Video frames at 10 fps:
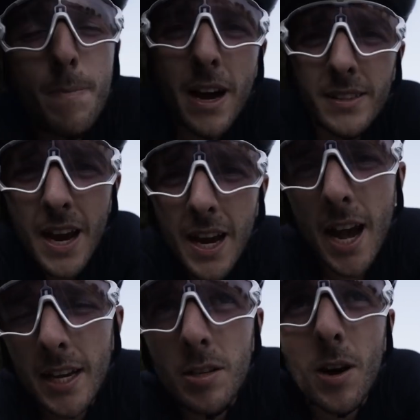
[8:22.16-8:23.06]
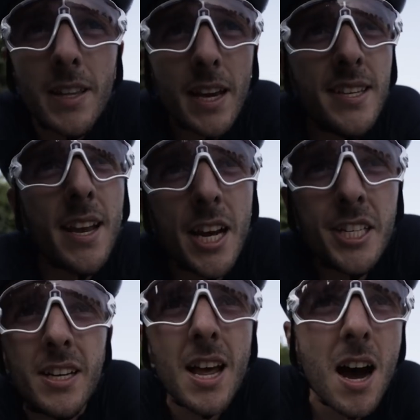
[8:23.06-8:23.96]
About 10k's to our
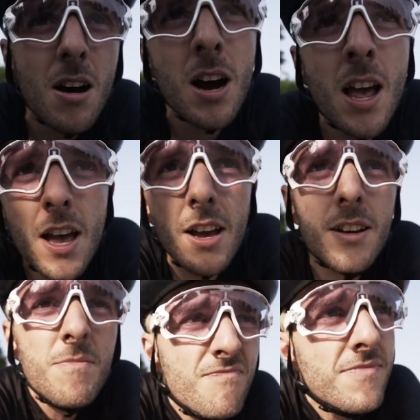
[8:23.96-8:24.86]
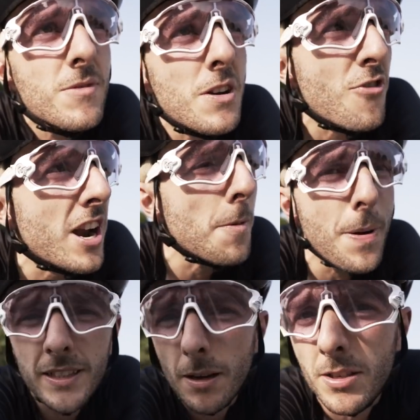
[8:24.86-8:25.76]
destination now. We've really
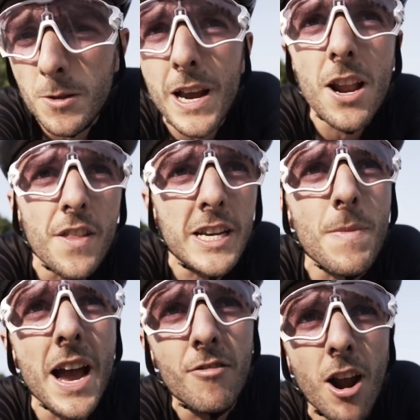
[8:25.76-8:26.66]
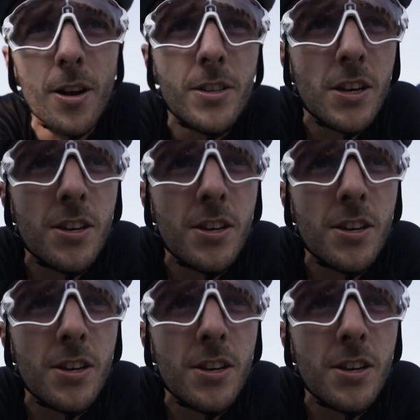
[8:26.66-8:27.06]
picked up some speed on these main roads.